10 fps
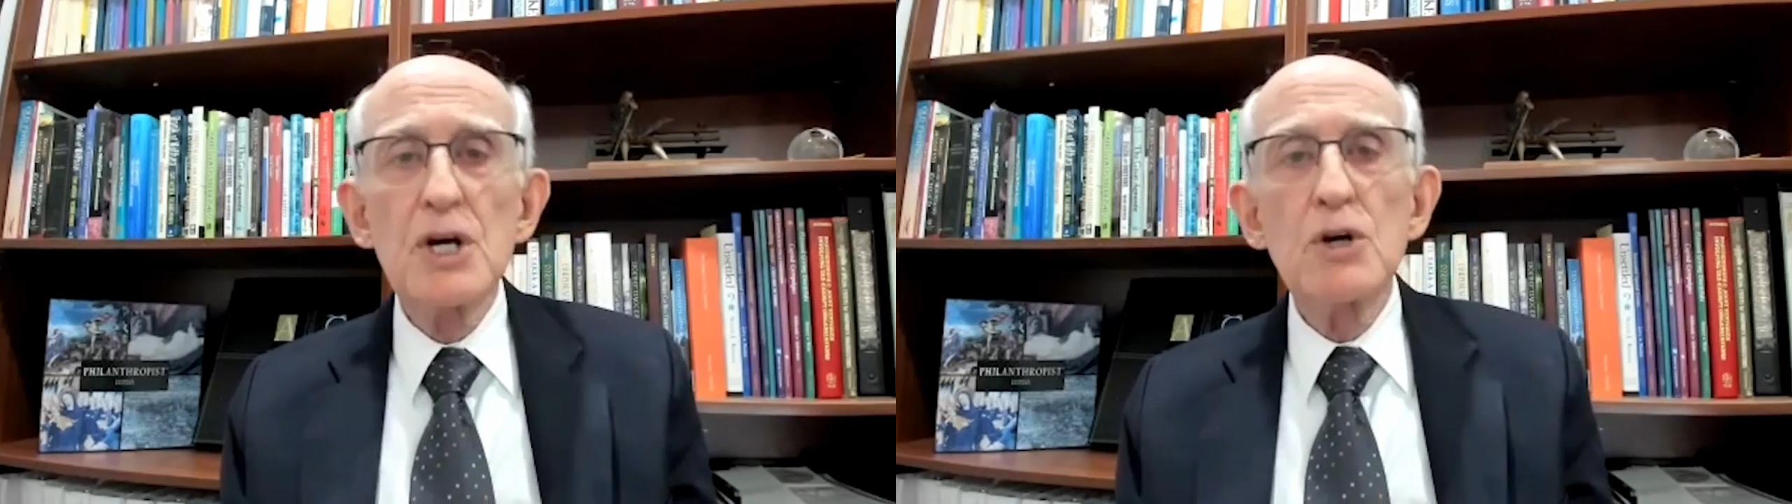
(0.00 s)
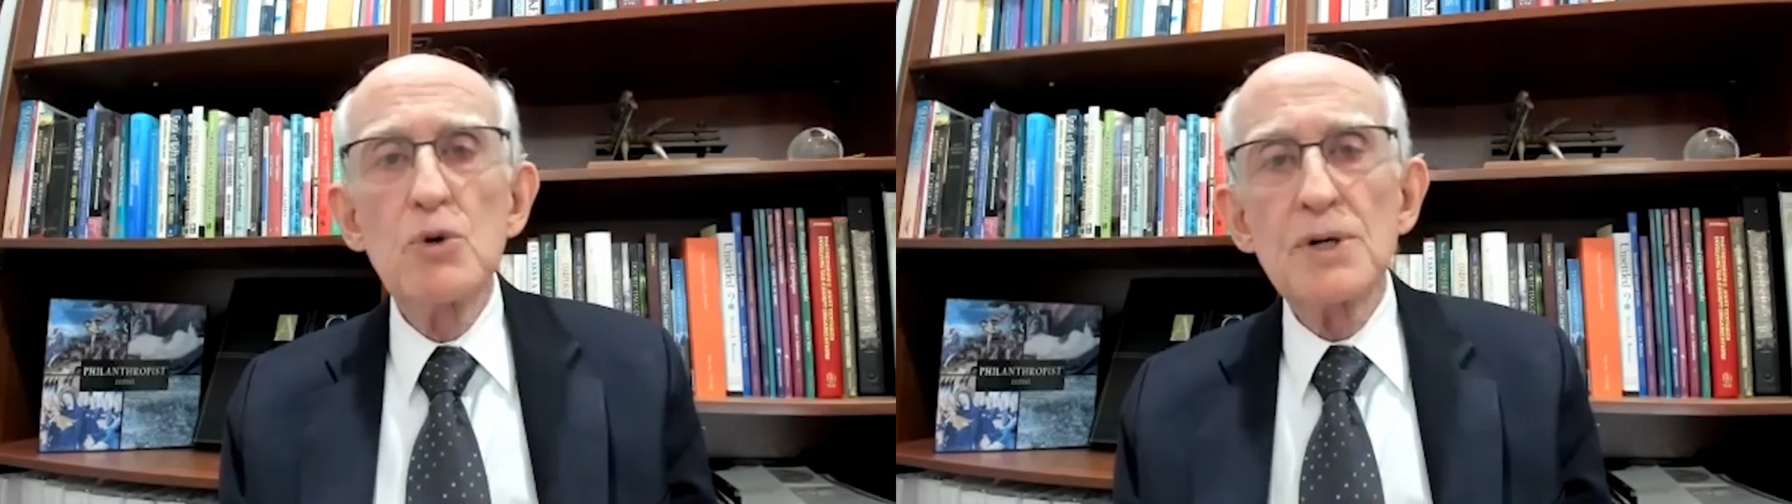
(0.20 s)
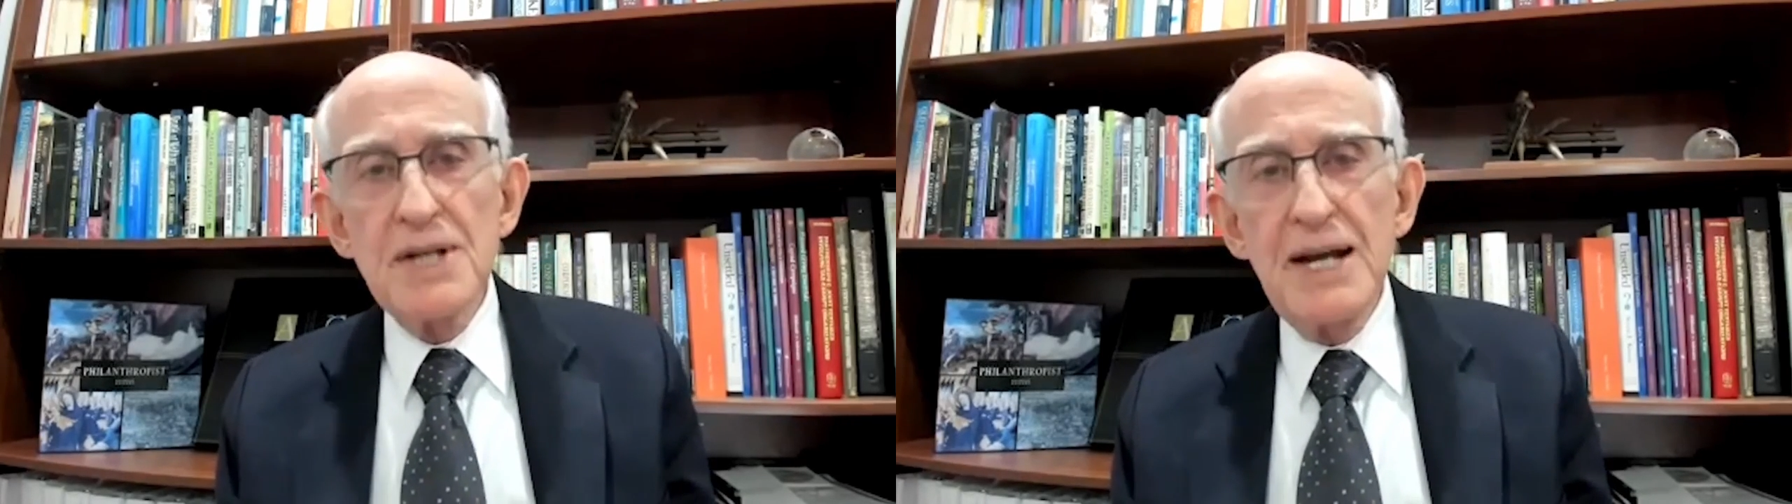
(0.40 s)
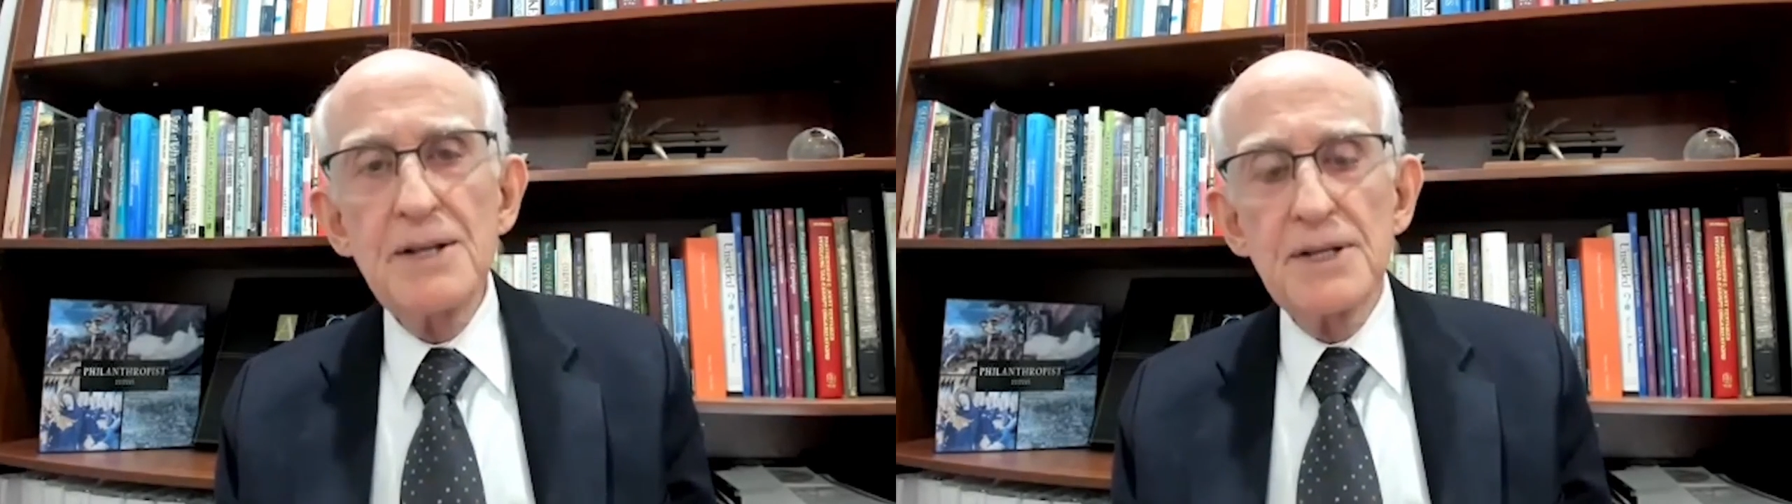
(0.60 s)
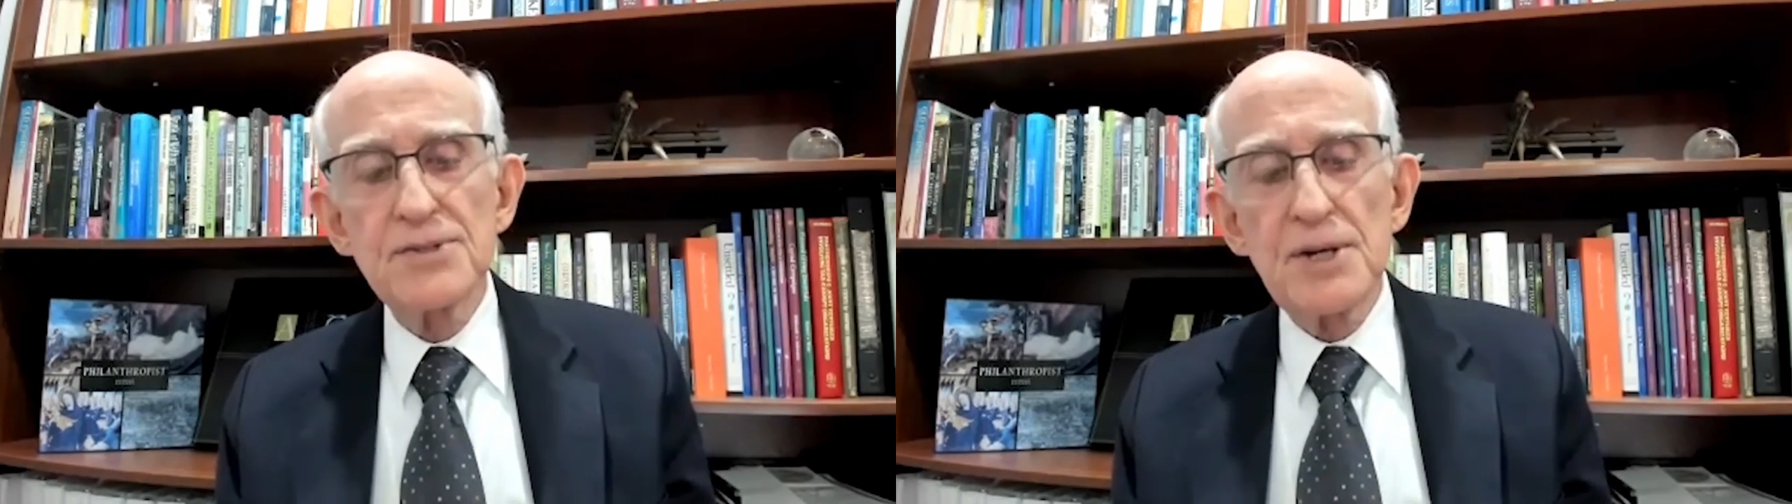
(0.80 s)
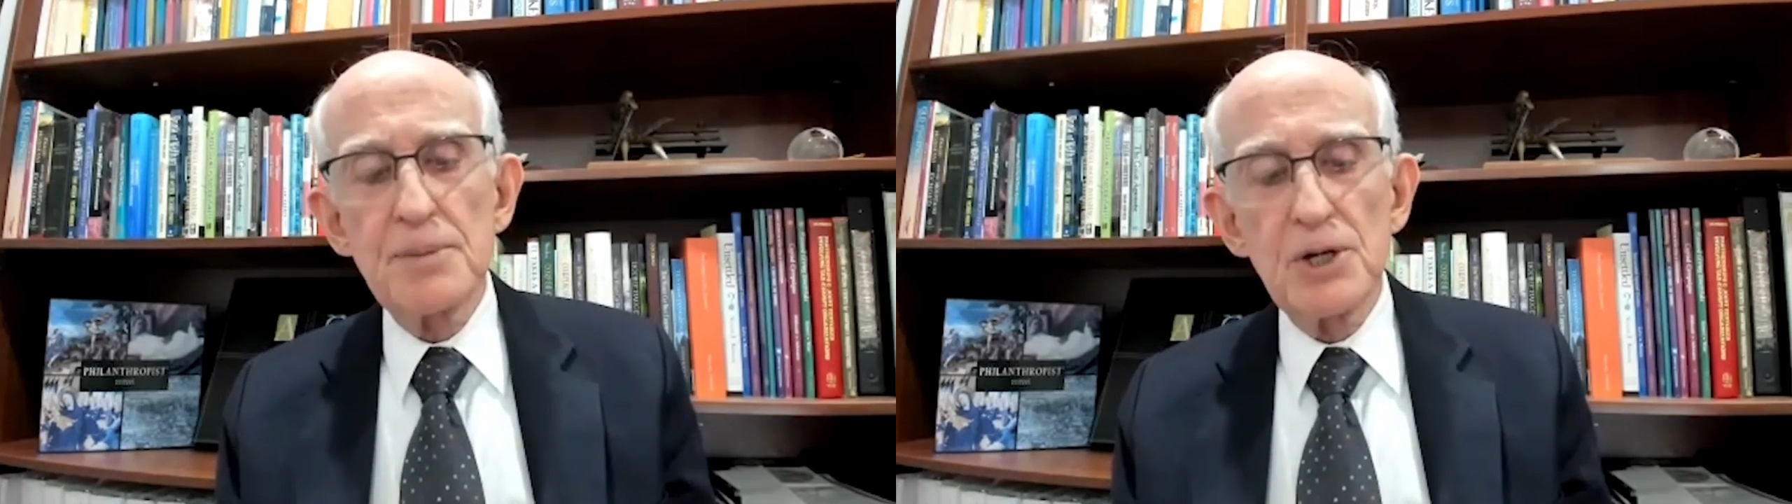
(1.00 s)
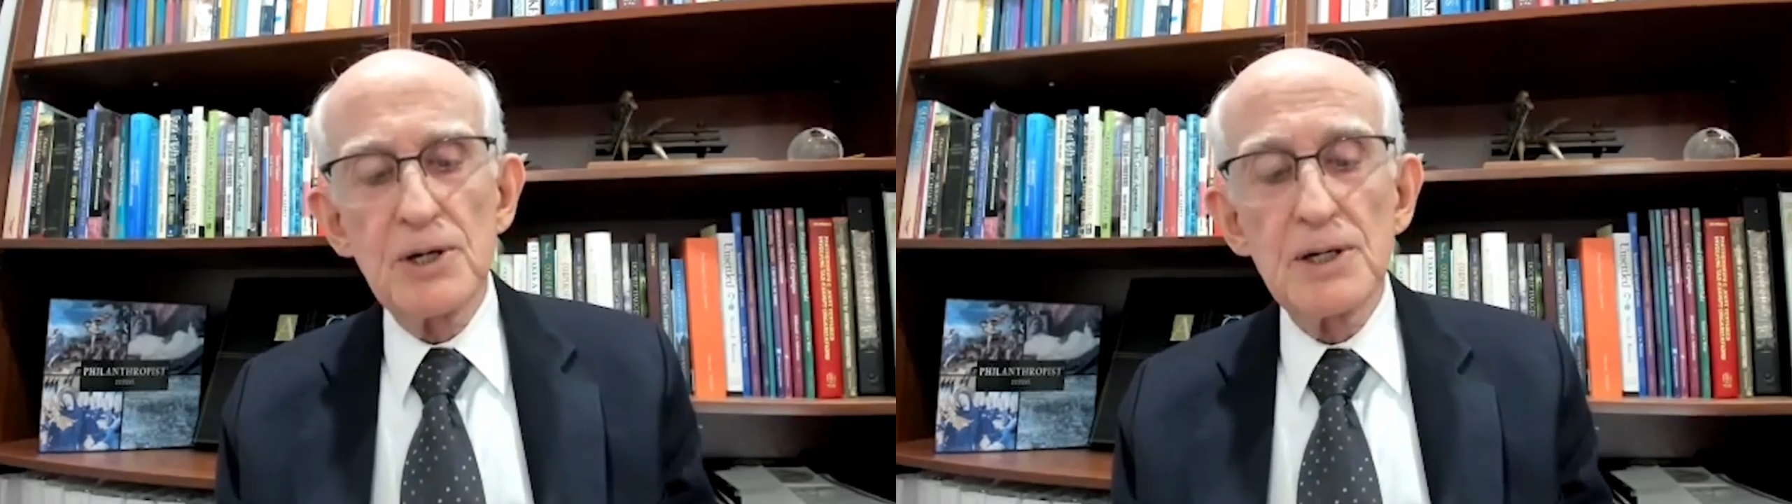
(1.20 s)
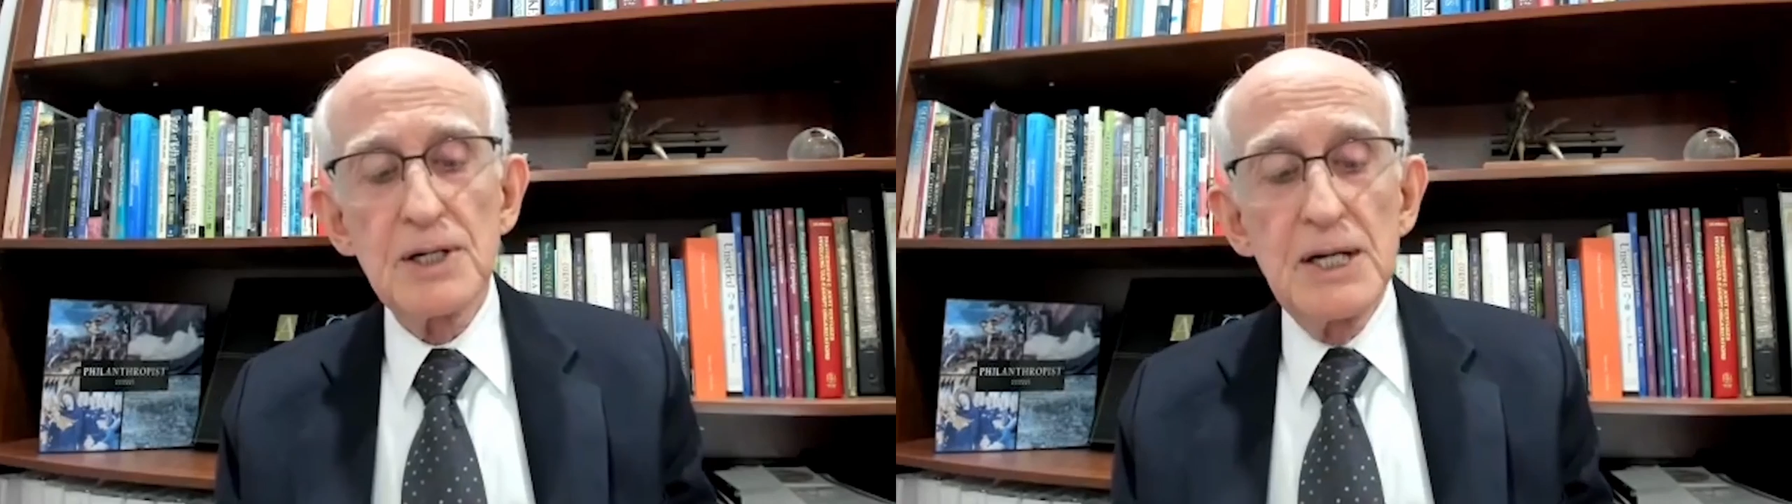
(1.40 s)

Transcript: who attend the seminar.